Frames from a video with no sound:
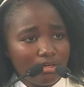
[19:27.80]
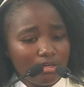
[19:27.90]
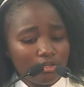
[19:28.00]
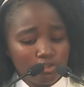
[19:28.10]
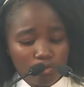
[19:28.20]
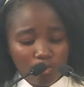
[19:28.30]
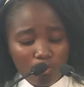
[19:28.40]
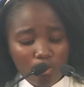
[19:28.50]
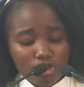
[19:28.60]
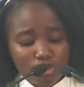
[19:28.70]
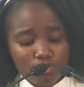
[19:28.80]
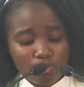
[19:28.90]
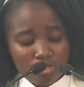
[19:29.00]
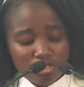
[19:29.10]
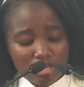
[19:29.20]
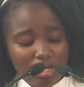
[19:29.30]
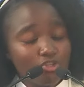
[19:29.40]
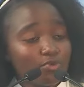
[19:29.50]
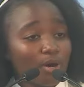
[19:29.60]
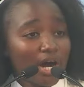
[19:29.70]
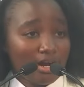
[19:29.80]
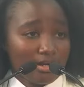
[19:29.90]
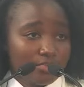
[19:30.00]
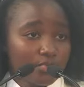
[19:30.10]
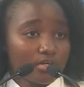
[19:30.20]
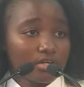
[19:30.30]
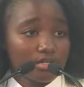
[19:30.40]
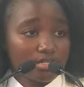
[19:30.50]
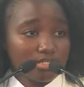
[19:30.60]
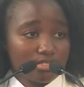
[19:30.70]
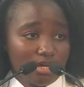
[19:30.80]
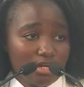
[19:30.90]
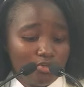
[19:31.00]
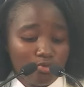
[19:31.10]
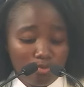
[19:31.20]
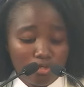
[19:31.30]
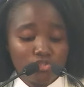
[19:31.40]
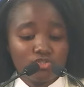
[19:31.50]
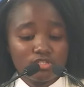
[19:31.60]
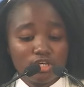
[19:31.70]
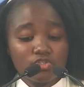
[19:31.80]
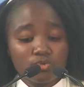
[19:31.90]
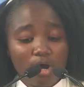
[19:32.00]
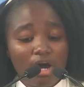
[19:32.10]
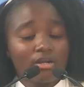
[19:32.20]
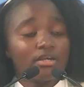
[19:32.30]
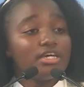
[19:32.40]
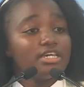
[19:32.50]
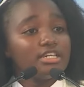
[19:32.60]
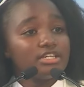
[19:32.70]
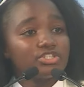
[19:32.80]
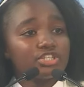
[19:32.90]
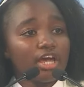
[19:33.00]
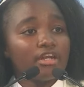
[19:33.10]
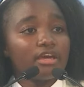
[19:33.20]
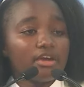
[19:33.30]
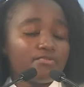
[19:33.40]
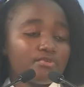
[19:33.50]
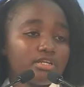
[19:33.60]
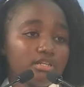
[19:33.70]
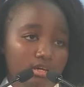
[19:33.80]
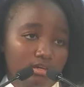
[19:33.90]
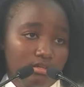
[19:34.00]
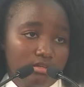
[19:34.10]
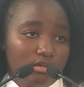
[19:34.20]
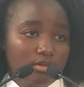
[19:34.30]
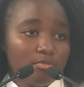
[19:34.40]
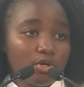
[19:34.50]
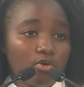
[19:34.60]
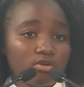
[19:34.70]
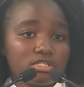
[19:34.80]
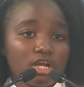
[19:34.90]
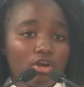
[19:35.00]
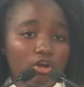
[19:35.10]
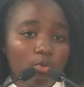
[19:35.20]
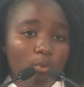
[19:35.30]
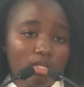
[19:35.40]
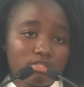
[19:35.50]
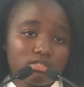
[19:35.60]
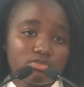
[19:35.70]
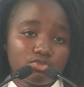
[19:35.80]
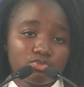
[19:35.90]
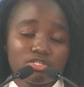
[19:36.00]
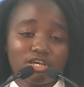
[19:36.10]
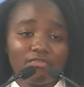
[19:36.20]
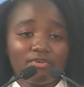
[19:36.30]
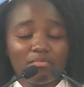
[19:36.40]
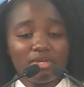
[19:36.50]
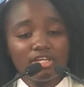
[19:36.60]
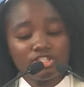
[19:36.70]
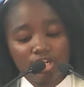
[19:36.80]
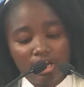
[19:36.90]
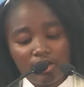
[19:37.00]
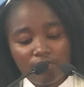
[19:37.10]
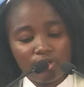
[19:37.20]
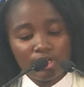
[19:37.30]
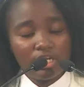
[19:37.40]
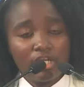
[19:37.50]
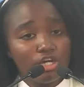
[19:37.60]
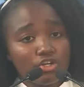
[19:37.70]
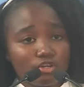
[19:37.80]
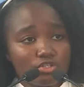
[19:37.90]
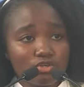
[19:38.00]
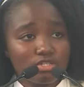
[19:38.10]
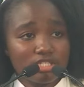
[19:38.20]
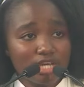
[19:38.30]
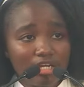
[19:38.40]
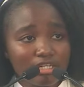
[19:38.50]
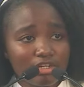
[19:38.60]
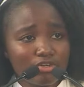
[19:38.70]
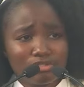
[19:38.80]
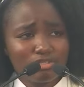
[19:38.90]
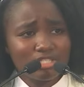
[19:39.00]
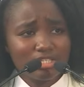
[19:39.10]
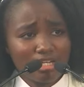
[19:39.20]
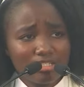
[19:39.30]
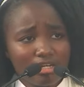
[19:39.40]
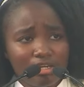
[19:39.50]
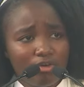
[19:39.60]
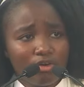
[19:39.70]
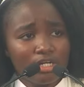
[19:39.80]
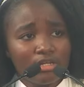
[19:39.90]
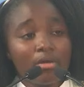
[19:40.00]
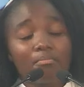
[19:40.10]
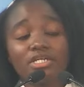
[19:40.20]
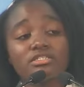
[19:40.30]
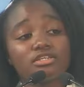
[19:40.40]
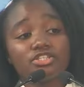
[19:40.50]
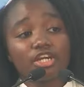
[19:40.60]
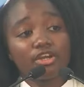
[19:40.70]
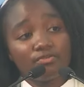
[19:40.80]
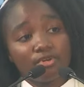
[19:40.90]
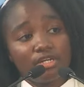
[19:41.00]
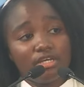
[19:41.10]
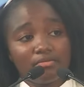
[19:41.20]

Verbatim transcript: Do what you say you are. You are a Christian. Do what you say to are each and every day. Because the Lord wants you to serve Him each and every day, not on Sunday, not on Saturday only, but each and every day.